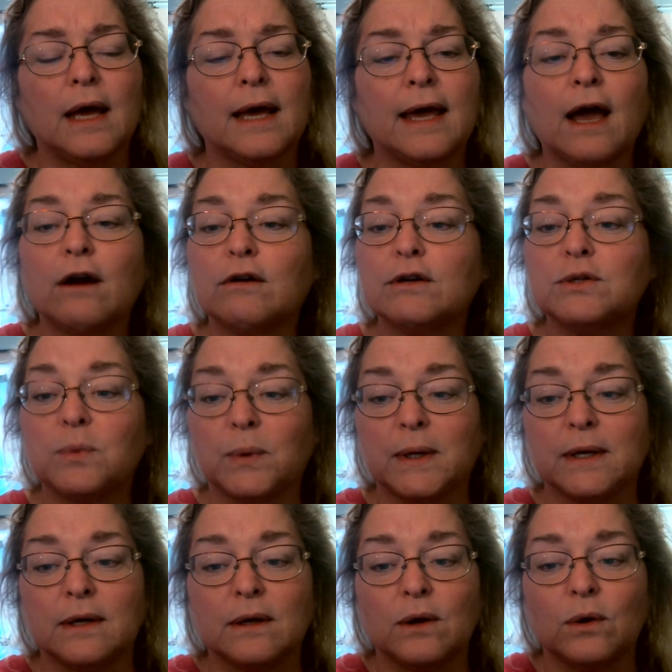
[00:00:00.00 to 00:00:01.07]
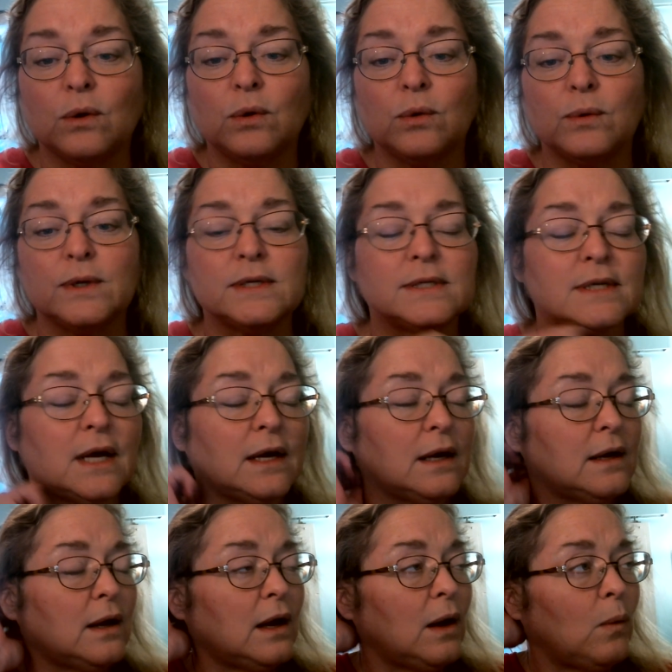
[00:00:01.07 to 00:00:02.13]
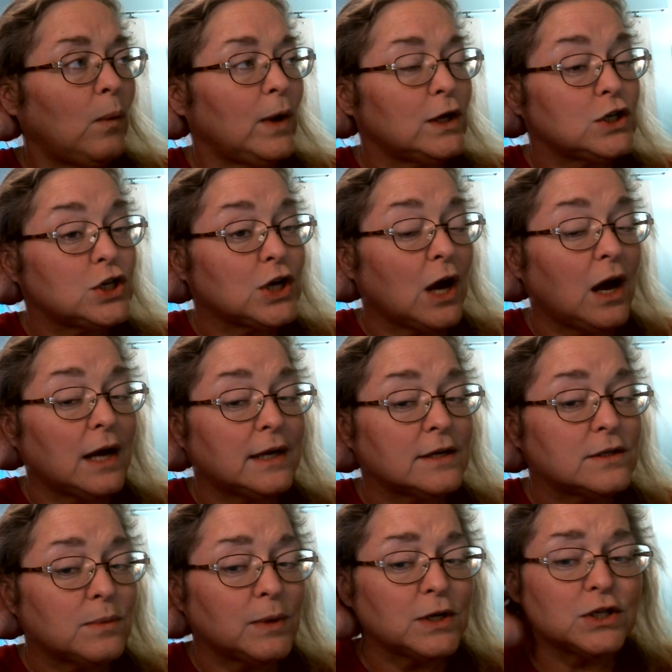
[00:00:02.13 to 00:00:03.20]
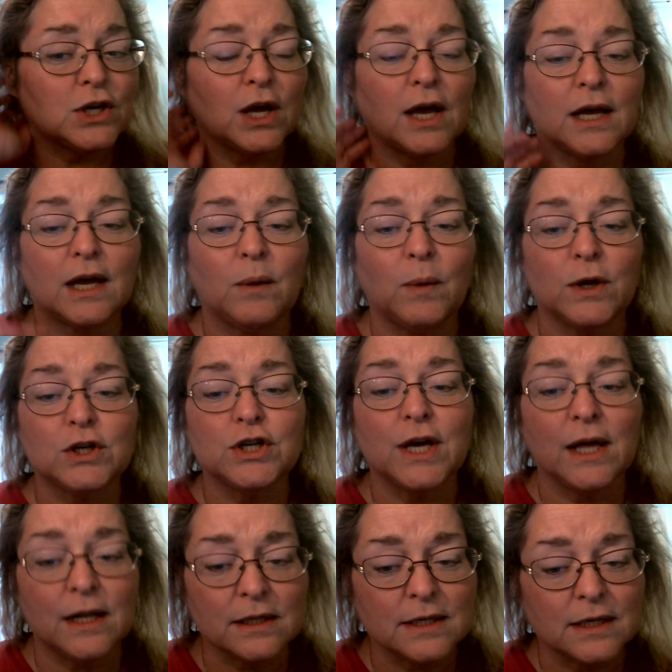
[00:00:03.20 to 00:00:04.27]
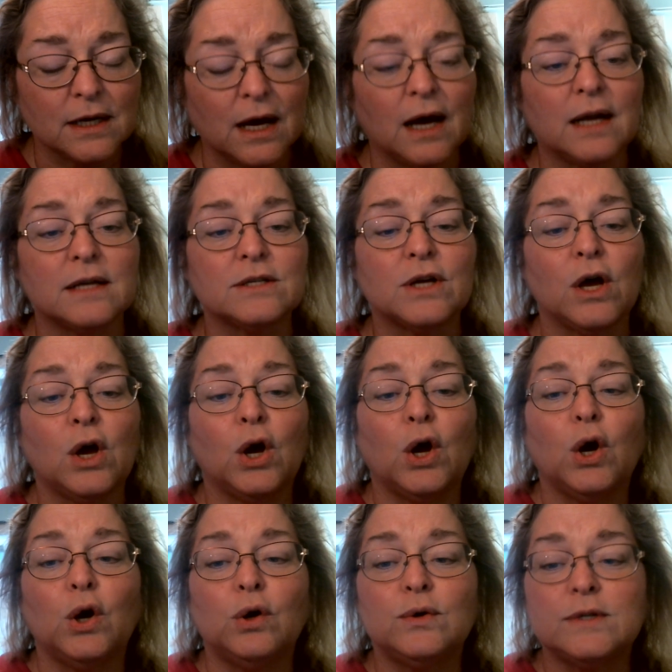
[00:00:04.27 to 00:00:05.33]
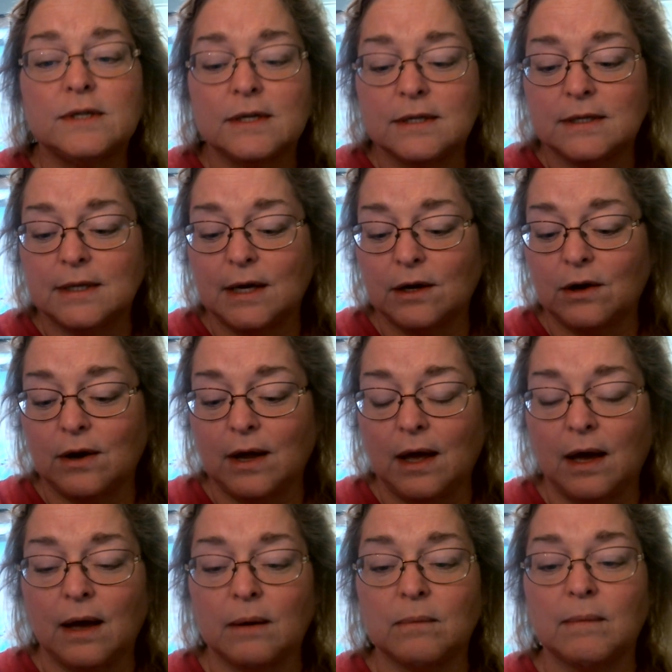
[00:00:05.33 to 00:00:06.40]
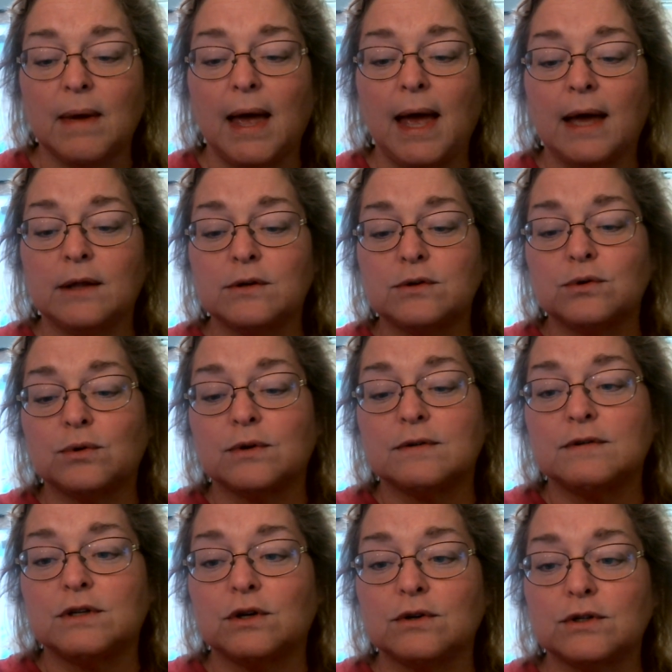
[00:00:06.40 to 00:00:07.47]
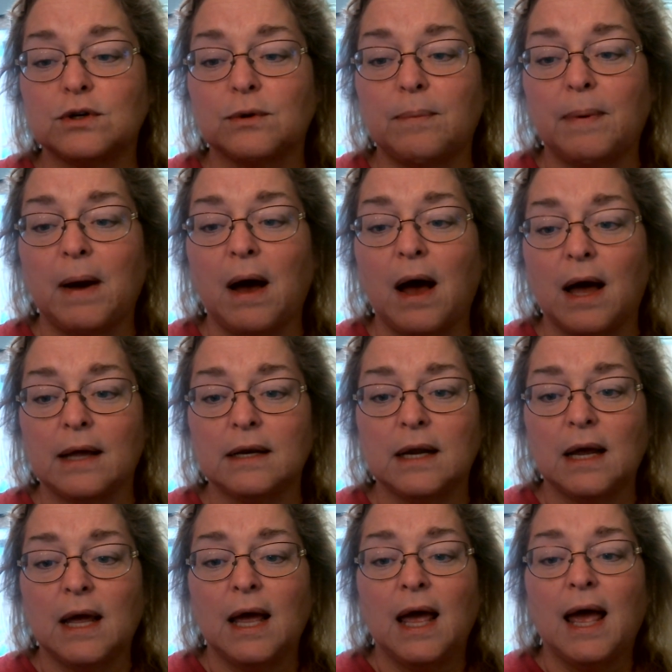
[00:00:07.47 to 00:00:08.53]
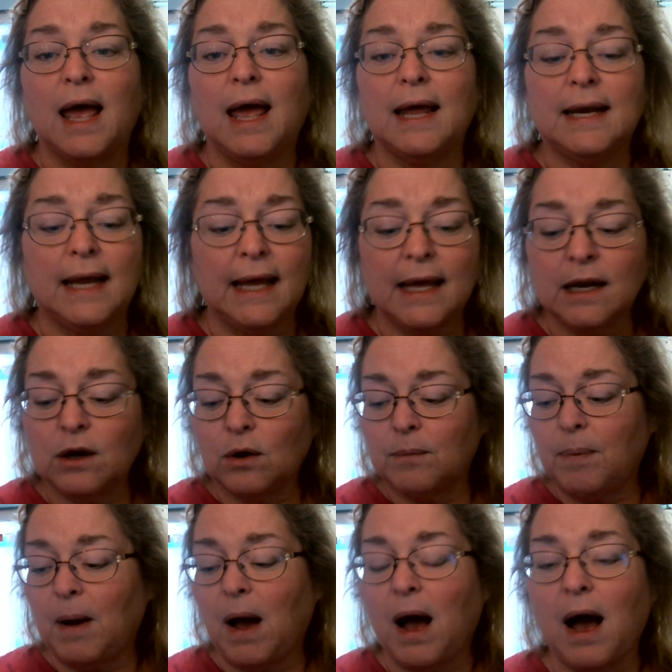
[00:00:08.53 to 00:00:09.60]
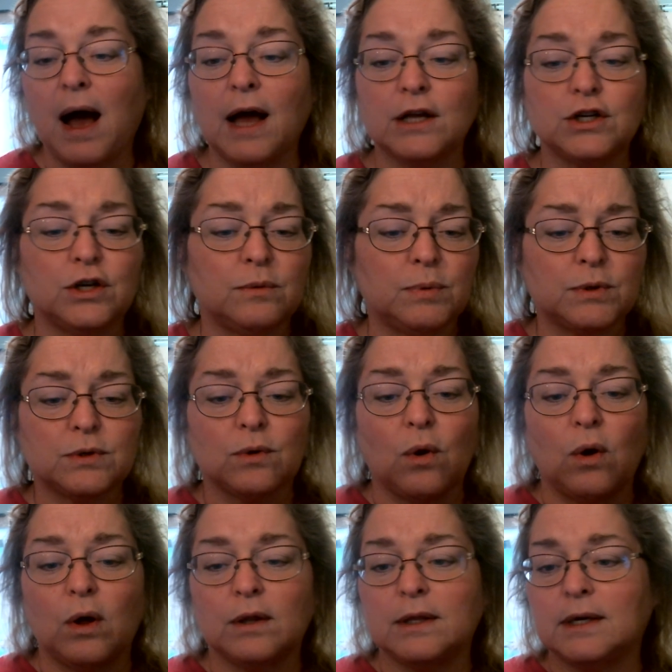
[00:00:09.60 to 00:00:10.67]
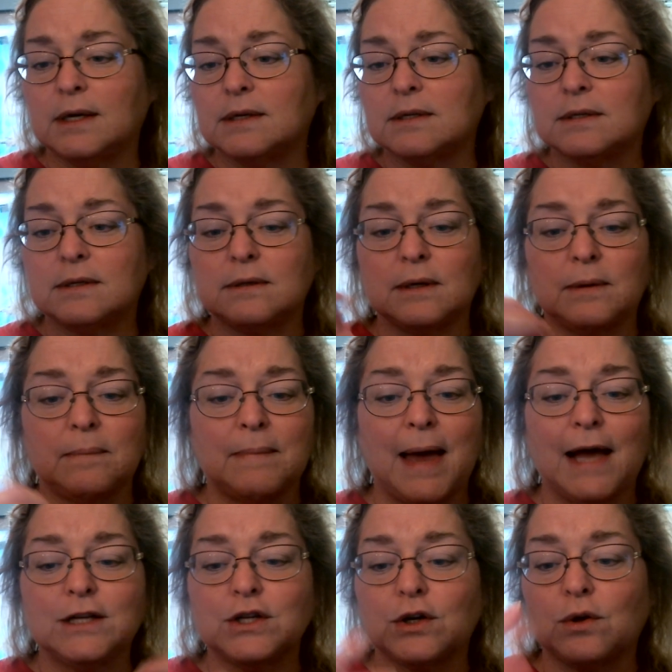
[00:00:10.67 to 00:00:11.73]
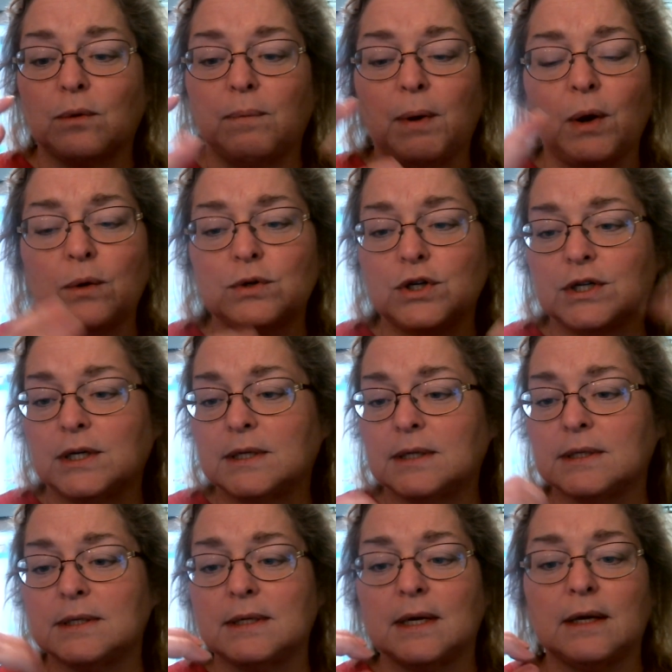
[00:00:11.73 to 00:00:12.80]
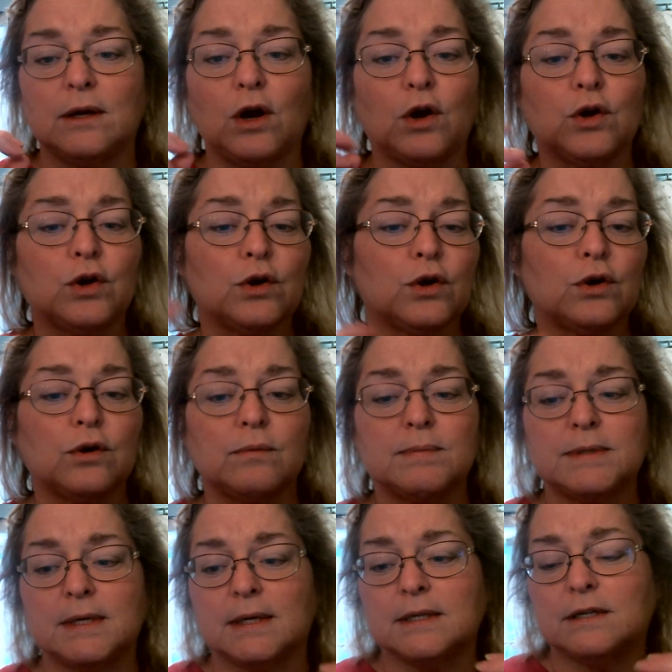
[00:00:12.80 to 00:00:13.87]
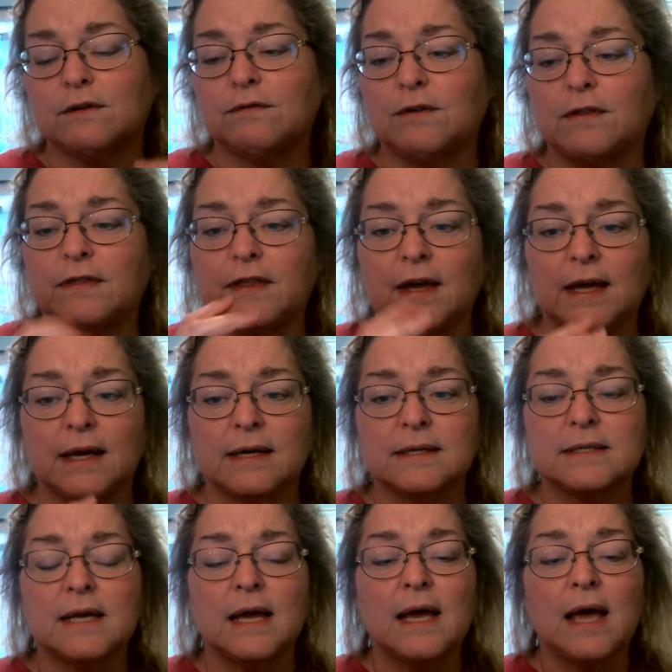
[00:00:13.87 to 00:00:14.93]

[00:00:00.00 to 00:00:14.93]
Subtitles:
Ceridwen, who is a Welsh goddess, Welsh Celtic goddess, who sits there and sort of stirs her pot. And in her pot, she puts all these magical potions and herbs and different things.